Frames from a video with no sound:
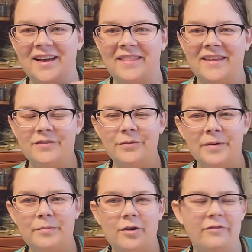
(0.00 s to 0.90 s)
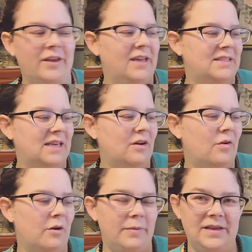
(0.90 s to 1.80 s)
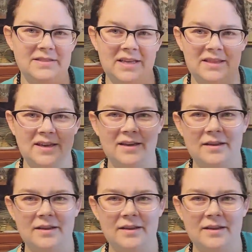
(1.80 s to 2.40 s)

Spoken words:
This will be more of like a decor piece, I think.